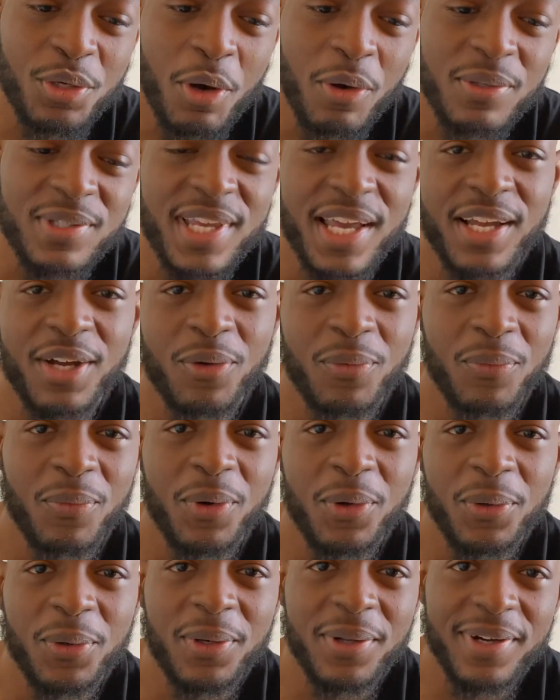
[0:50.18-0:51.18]
take a
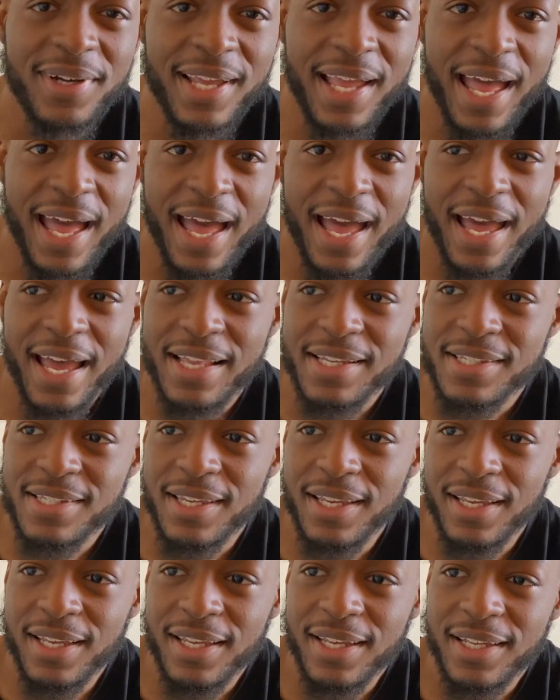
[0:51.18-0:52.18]
real look at
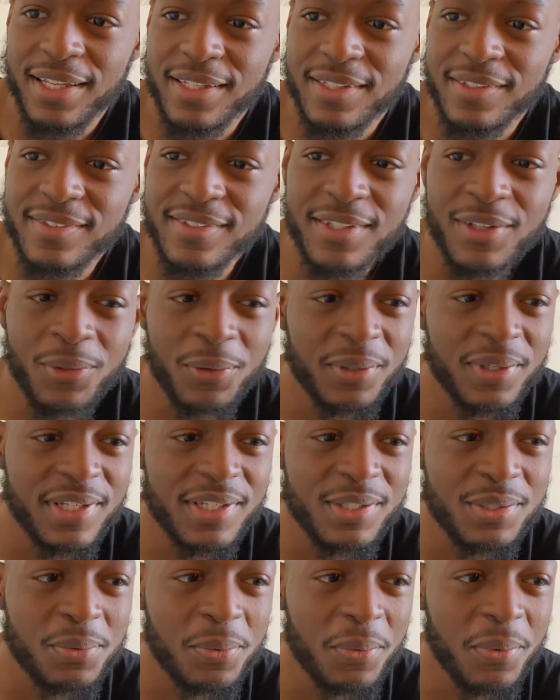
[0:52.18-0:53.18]

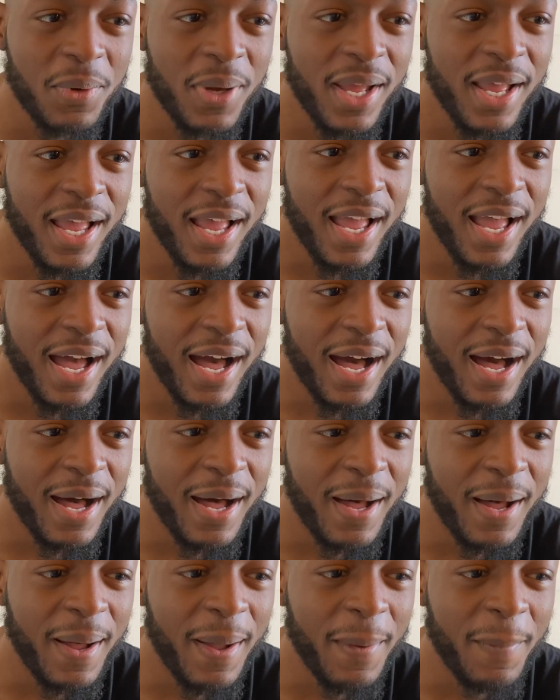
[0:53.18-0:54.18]
singleness,
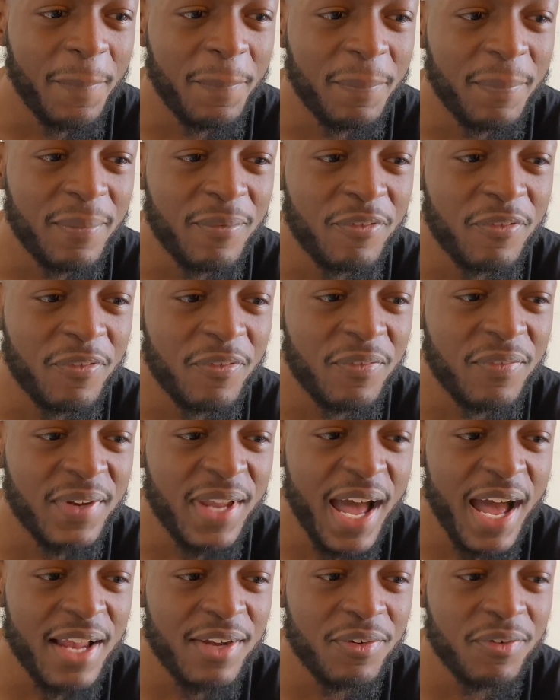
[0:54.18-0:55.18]

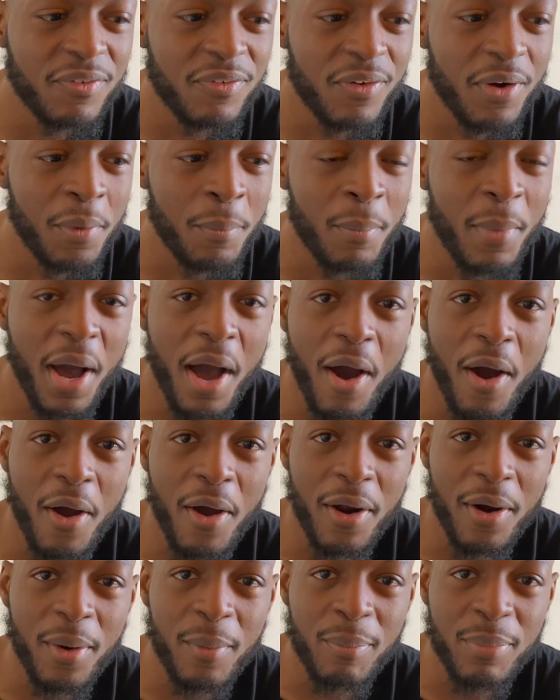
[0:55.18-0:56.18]
not from
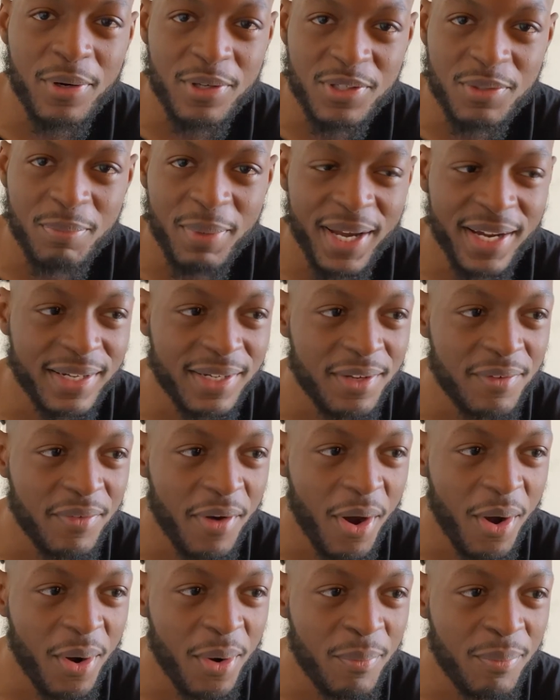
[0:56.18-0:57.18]
our perspective,
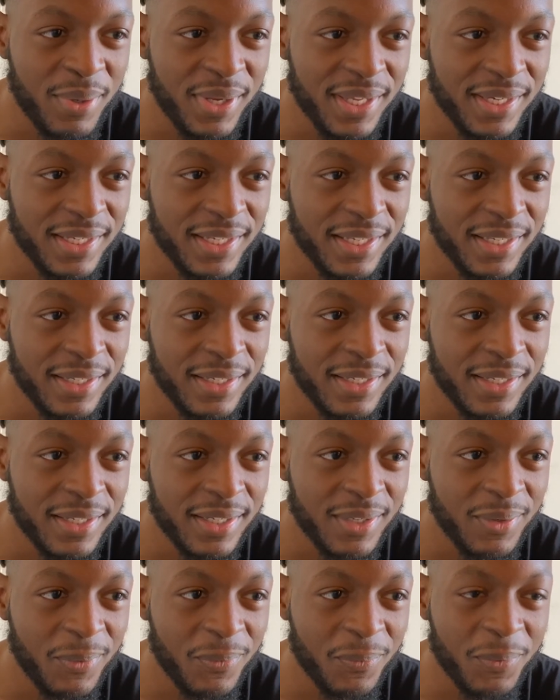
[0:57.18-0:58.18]
our opinion.
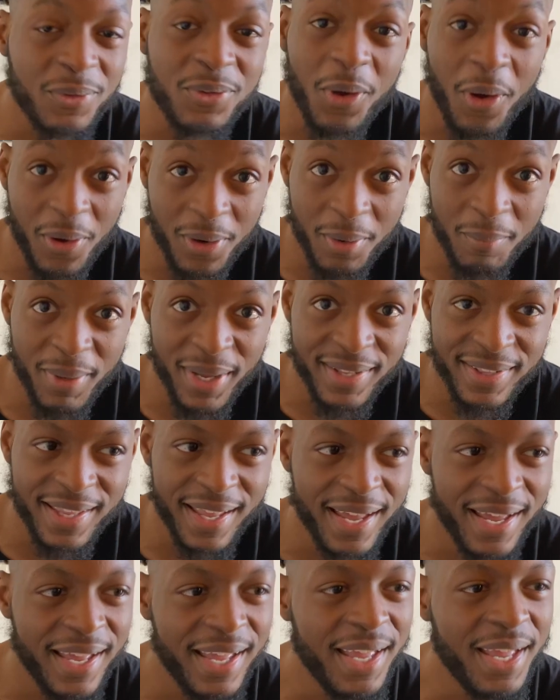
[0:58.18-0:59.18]
We'll talk about
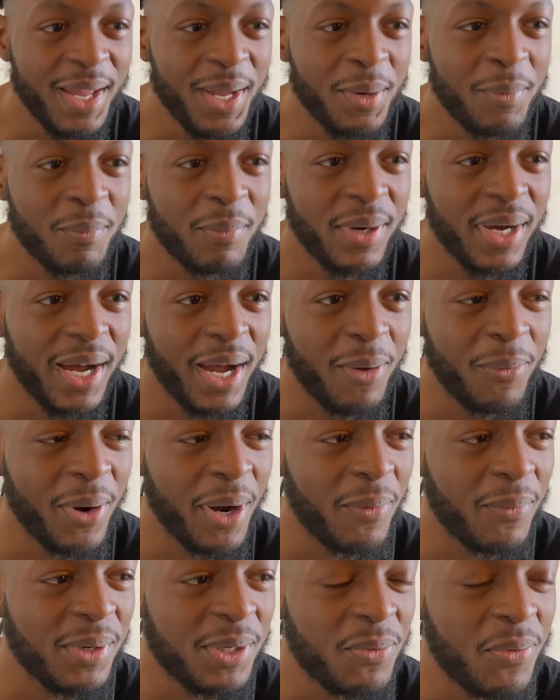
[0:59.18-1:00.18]
that, but I
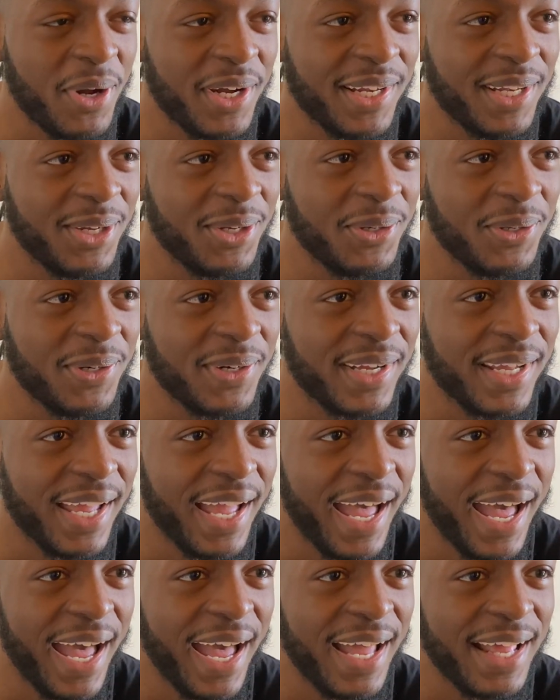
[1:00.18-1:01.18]
really want to look
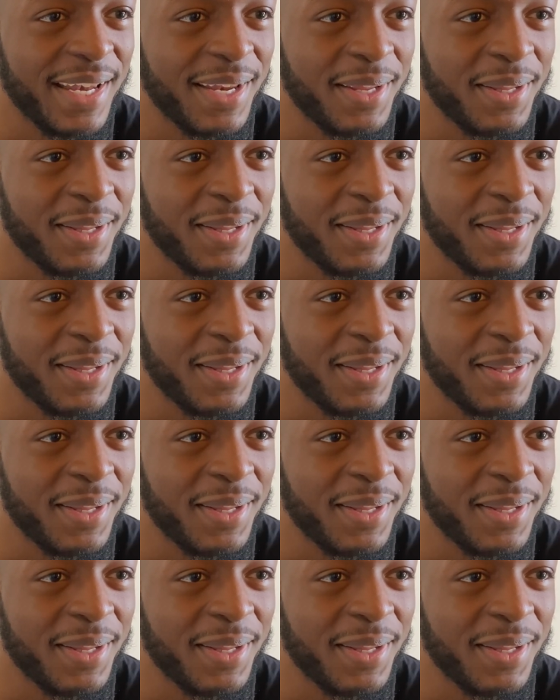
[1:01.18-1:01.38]
at